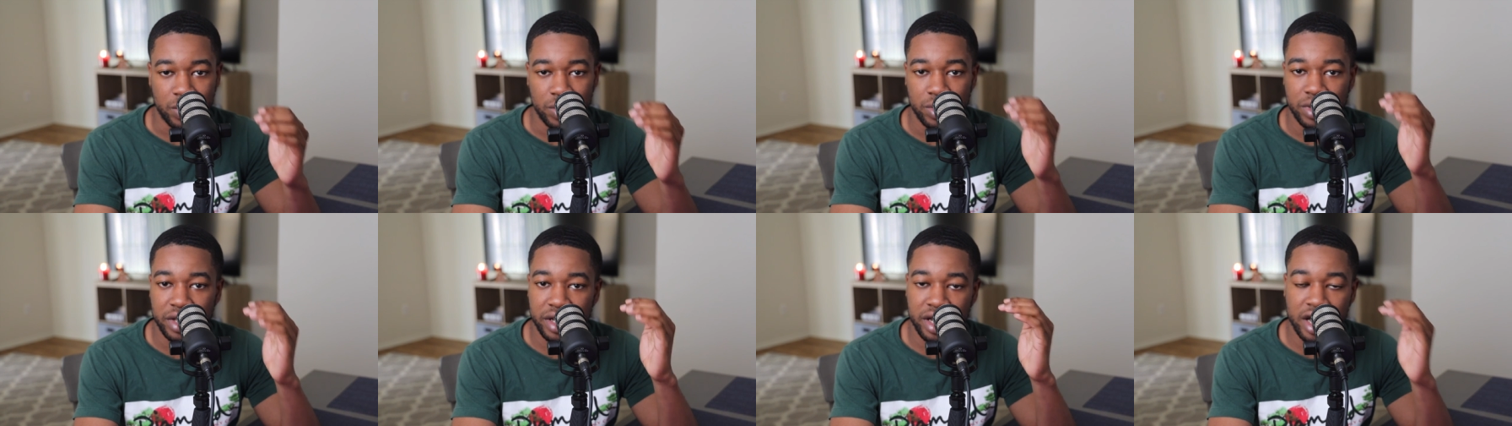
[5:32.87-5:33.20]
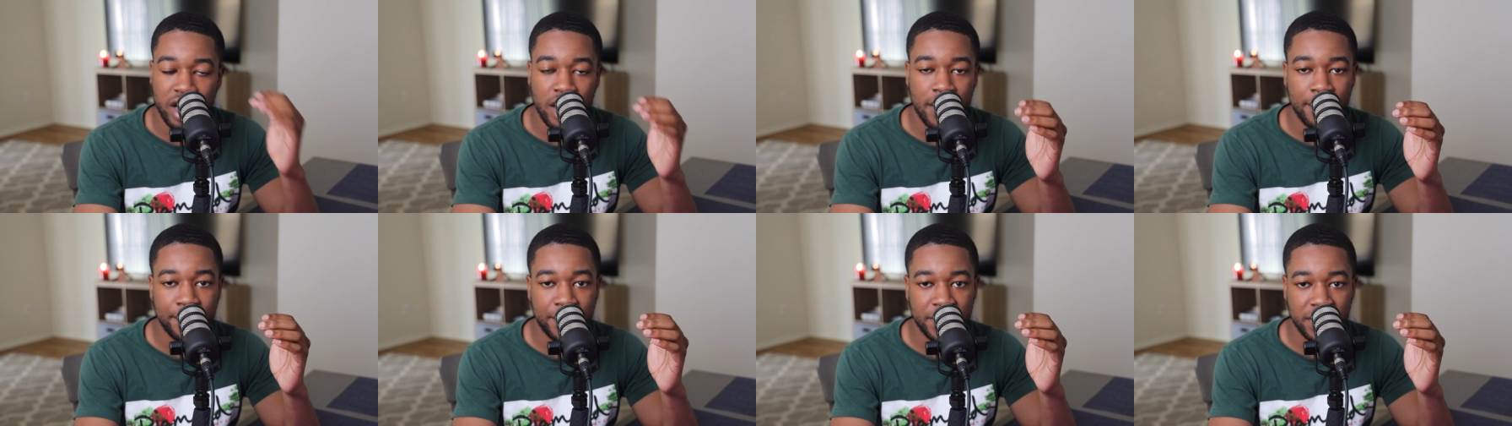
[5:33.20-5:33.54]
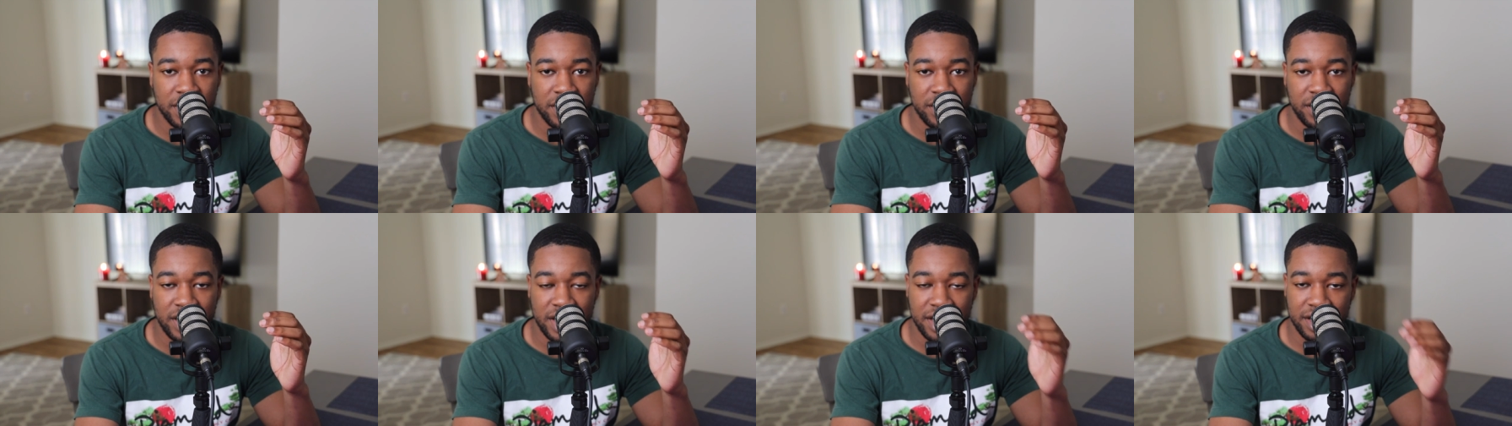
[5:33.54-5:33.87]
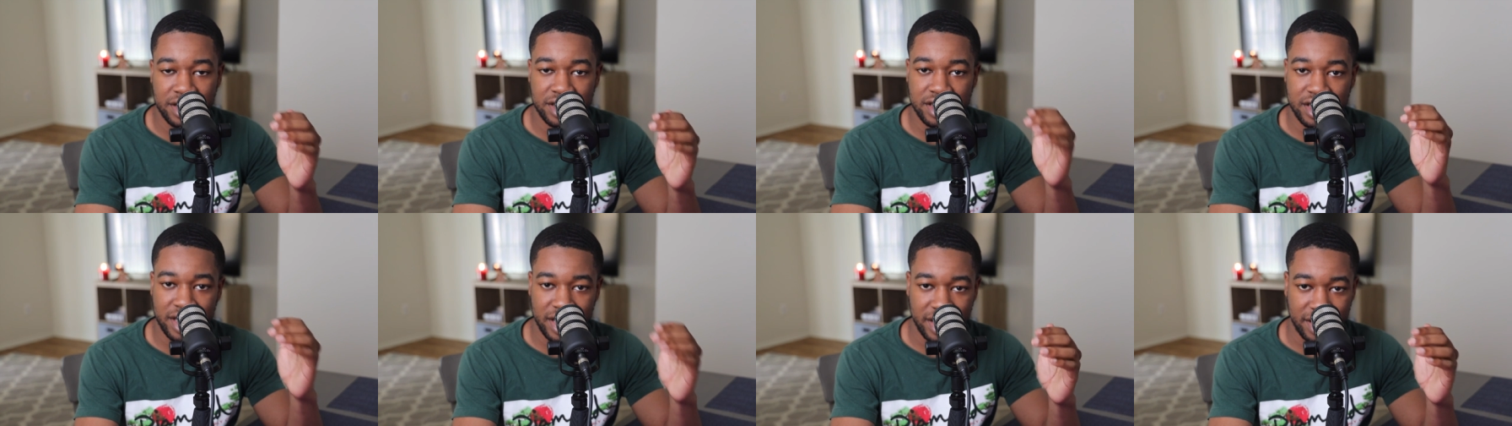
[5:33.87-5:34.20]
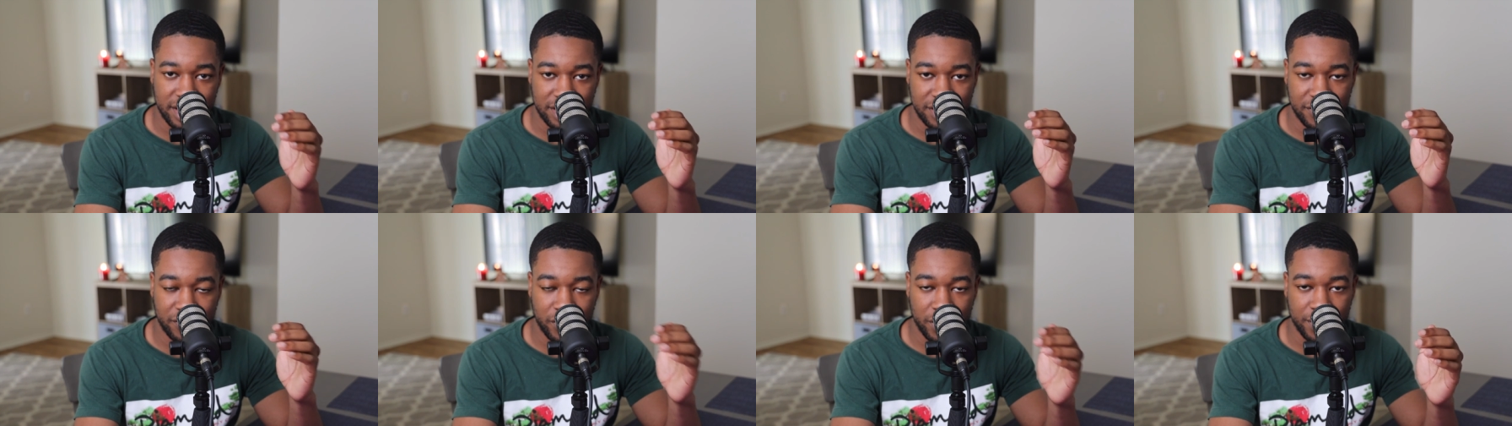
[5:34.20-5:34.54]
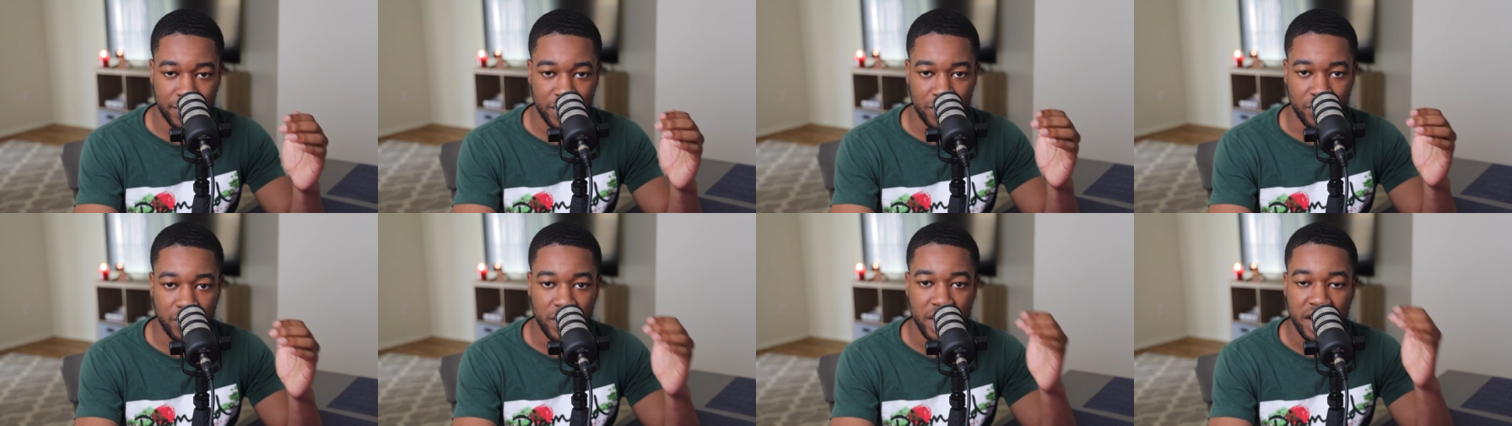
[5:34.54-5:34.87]
The company needs things from
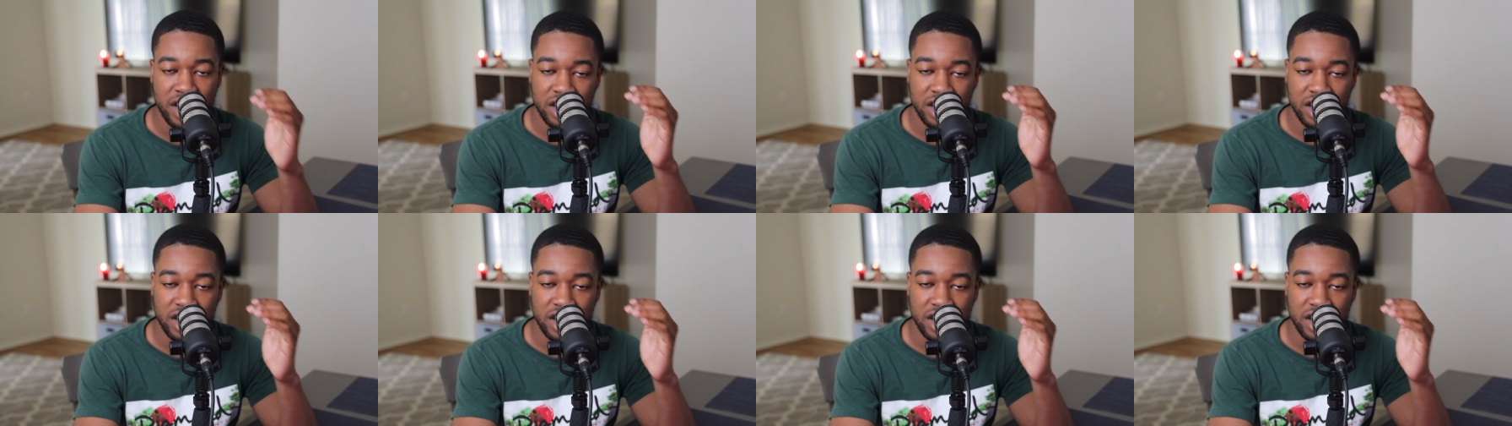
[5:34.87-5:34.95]
you.